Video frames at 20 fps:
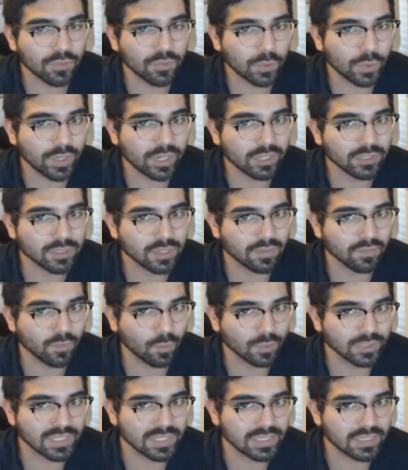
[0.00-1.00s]

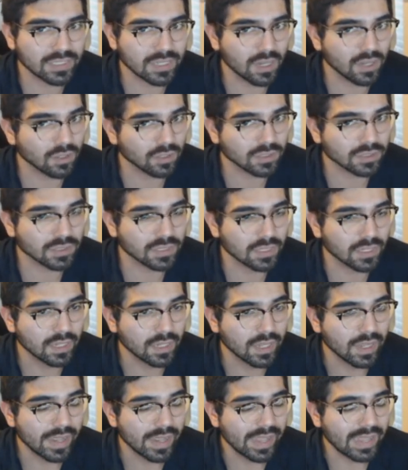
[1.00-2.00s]

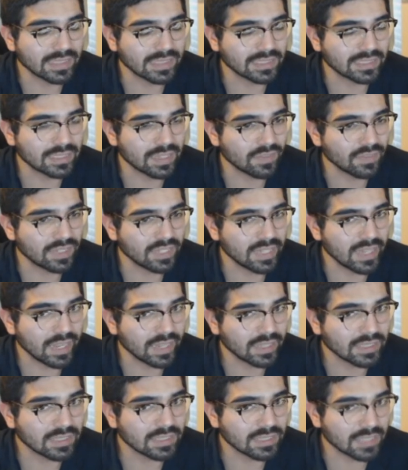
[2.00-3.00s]

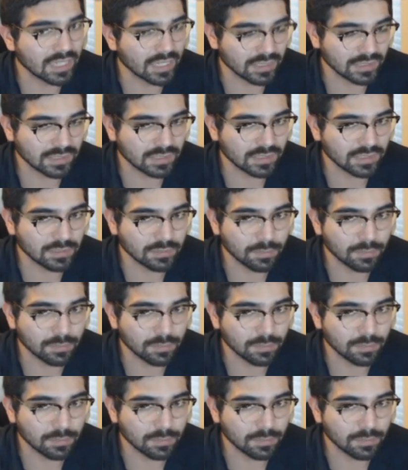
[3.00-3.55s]
$314.78.